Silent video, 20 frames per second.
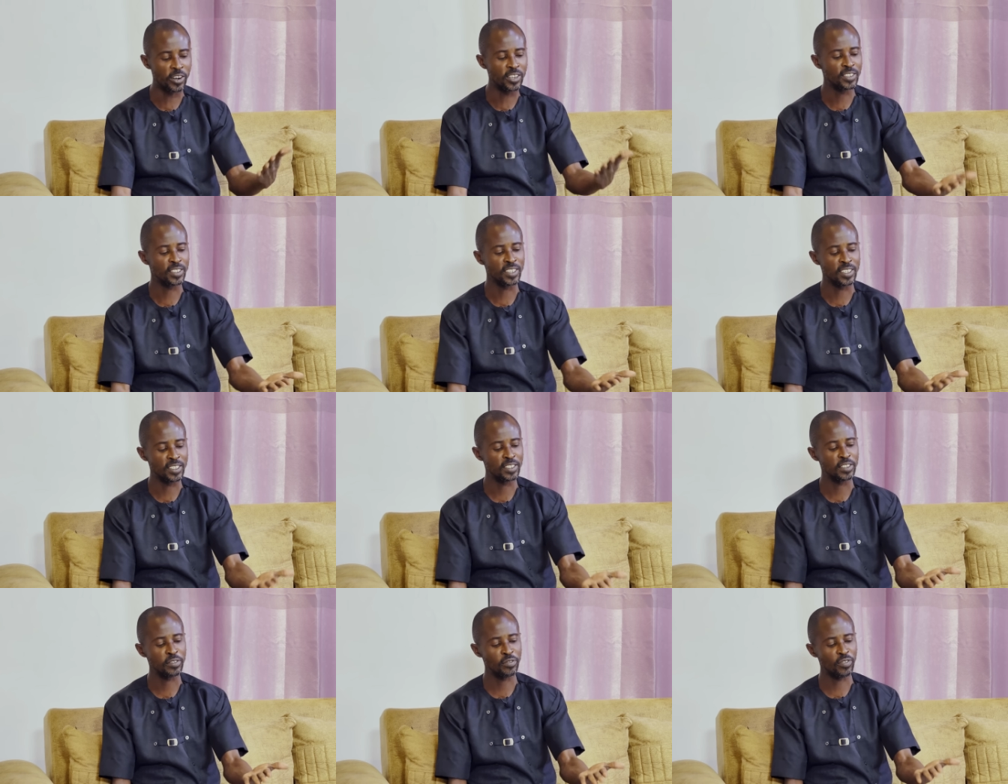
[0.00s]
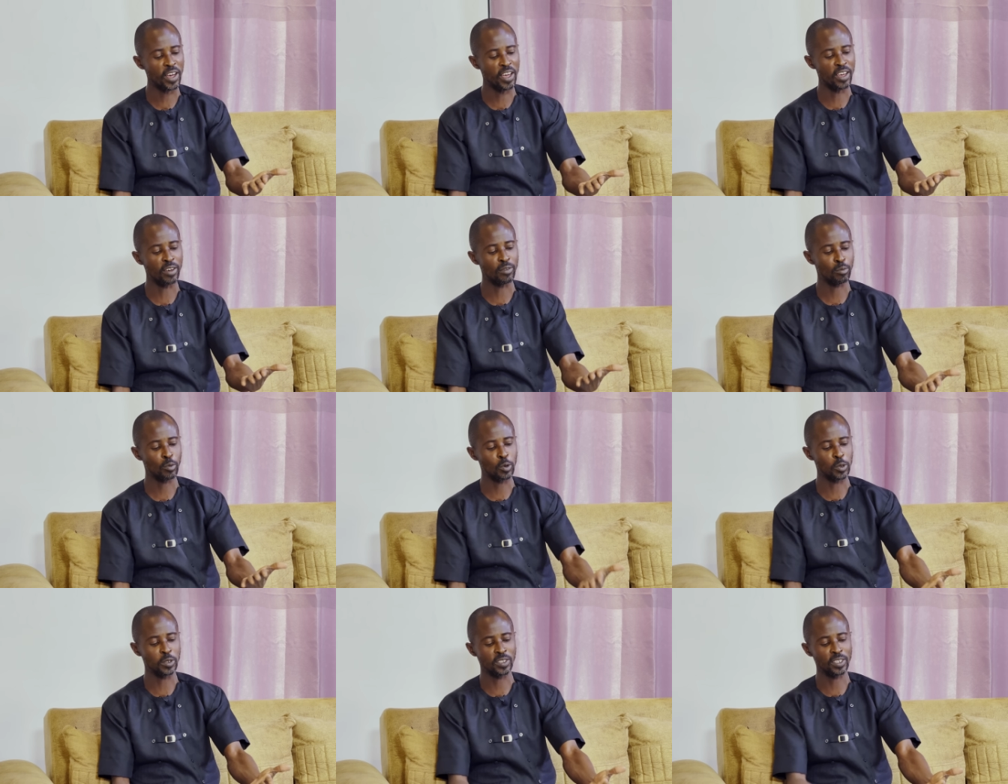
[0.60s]
instance, if I
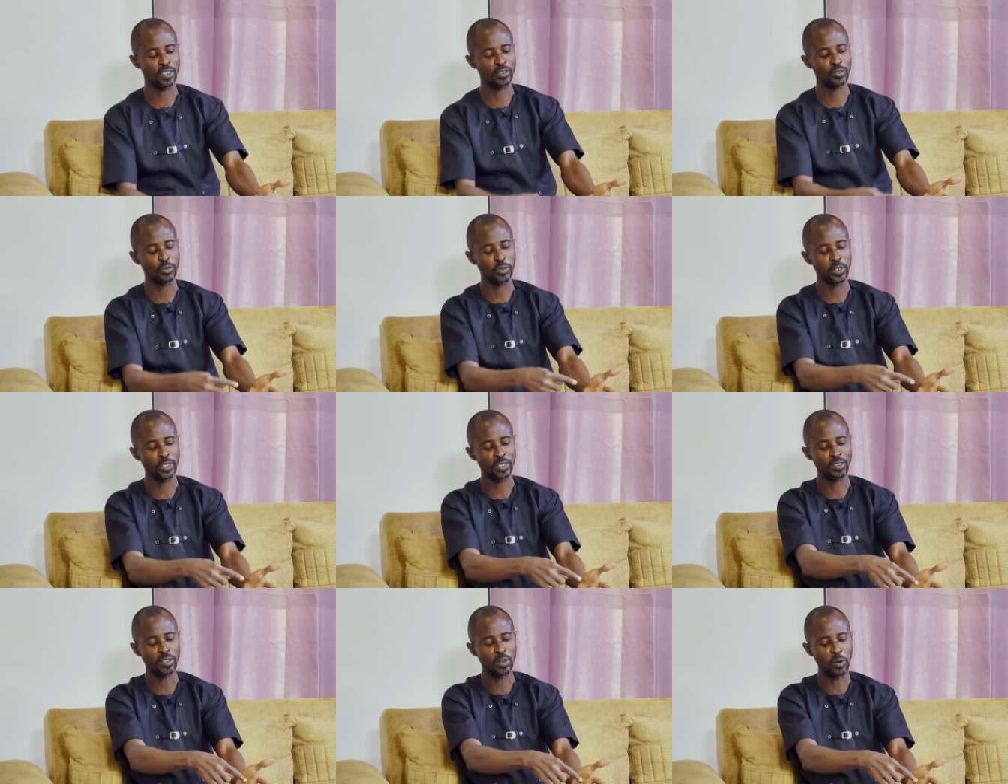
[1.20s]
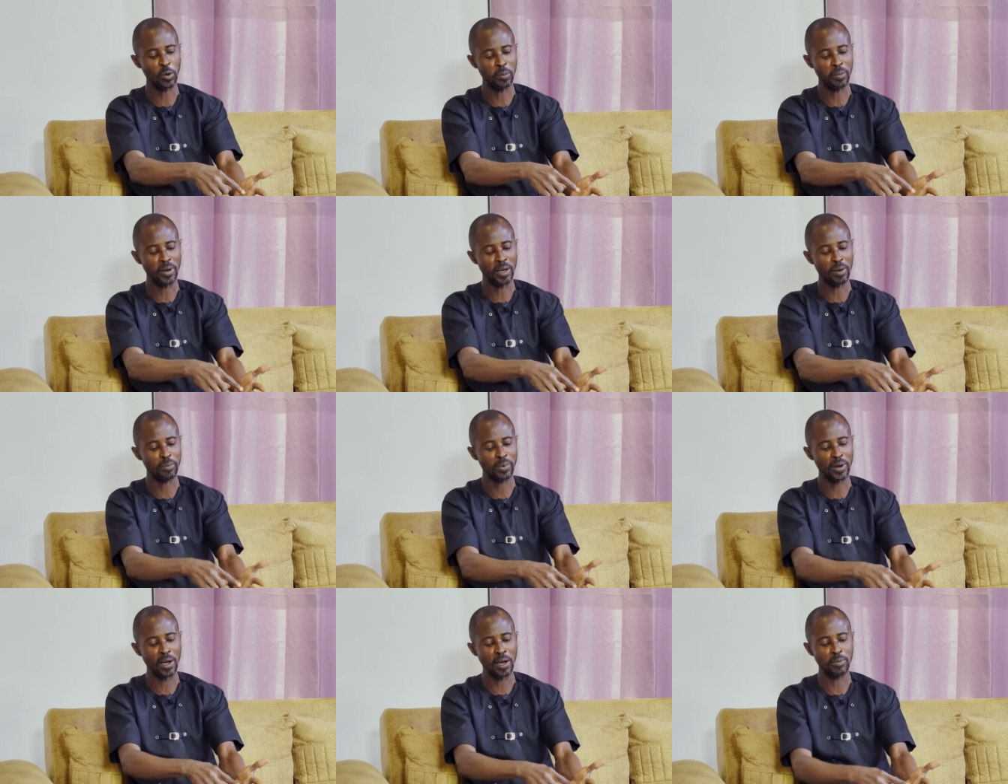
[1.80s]
concentrate on my
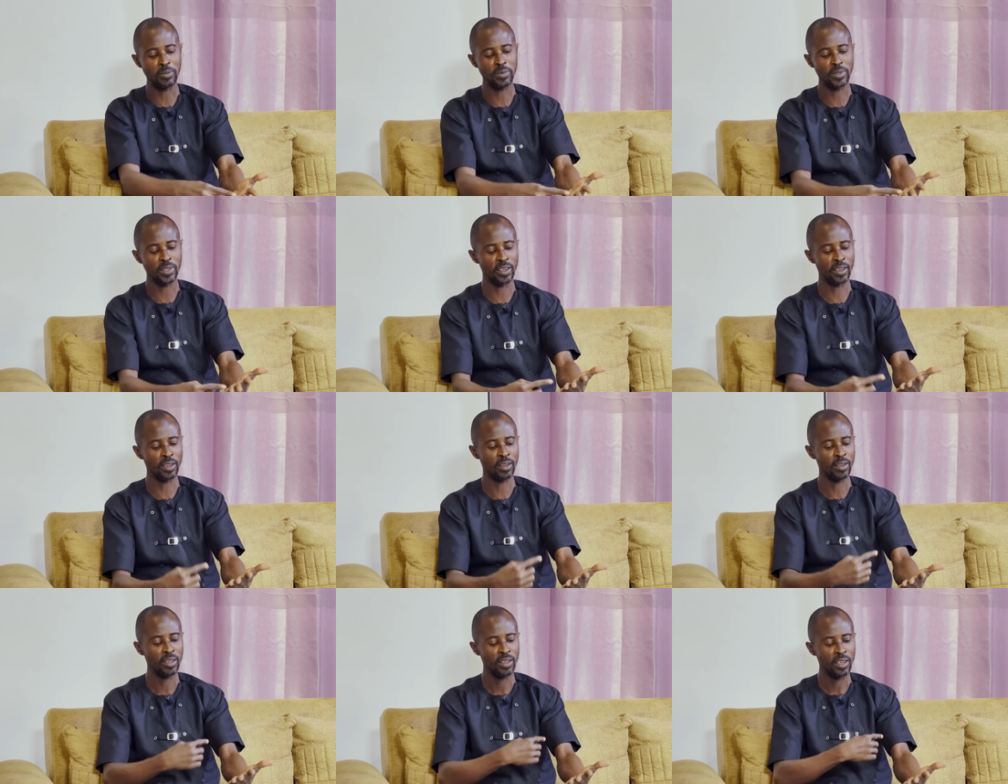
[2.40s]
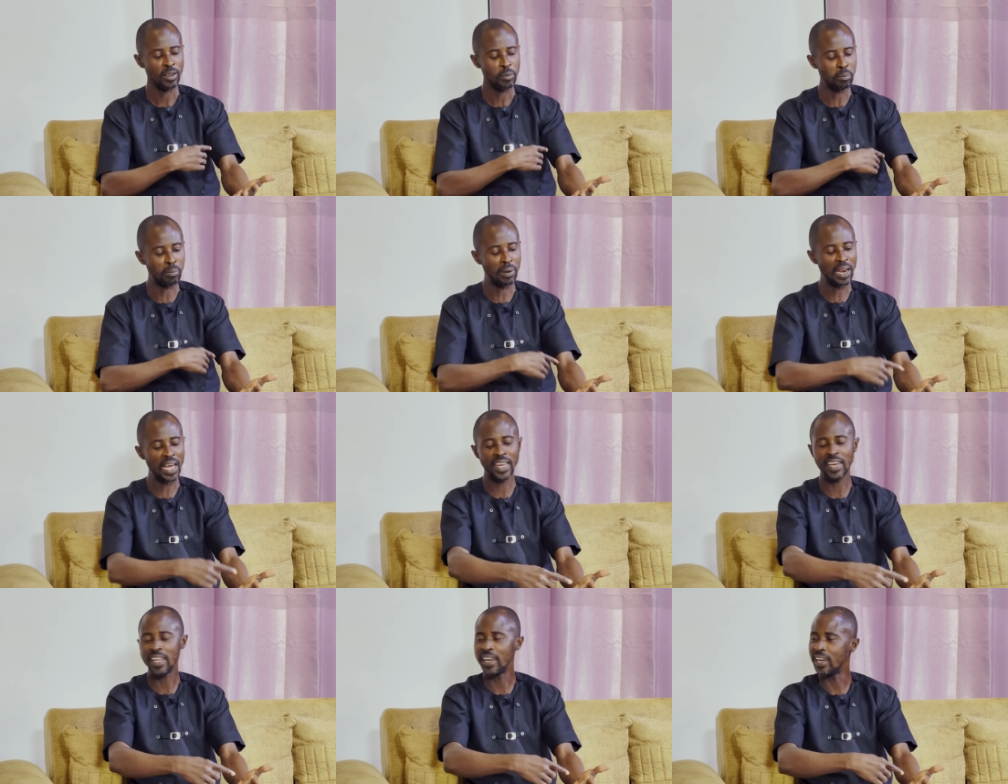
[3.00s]
palm here,
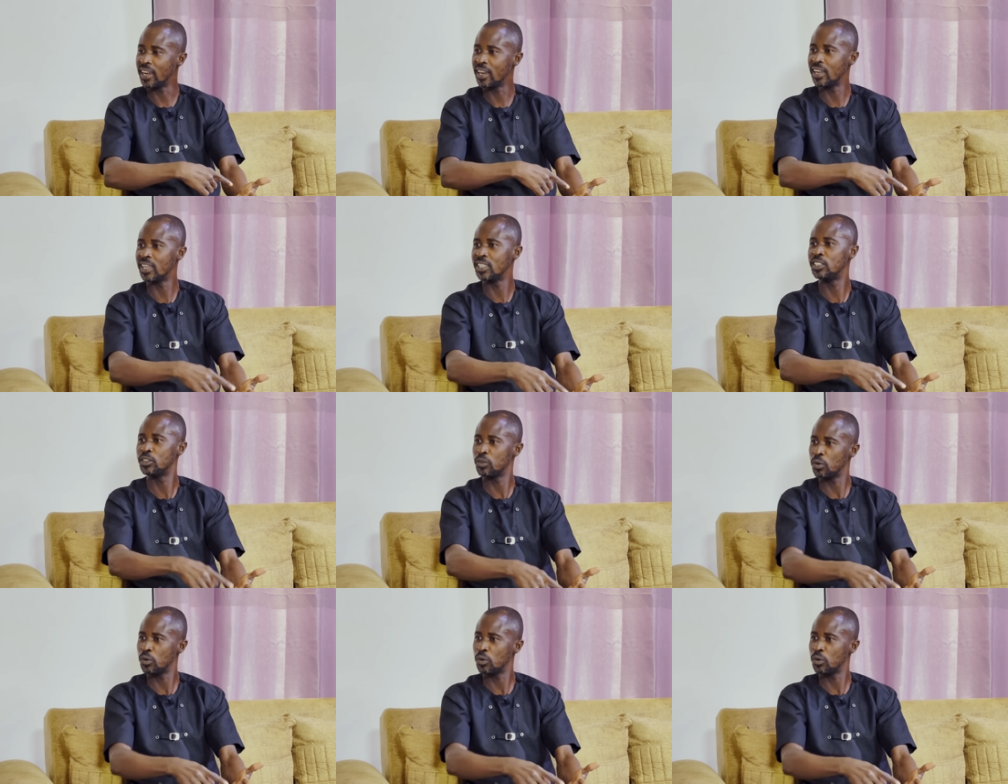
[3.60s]
blood and energy...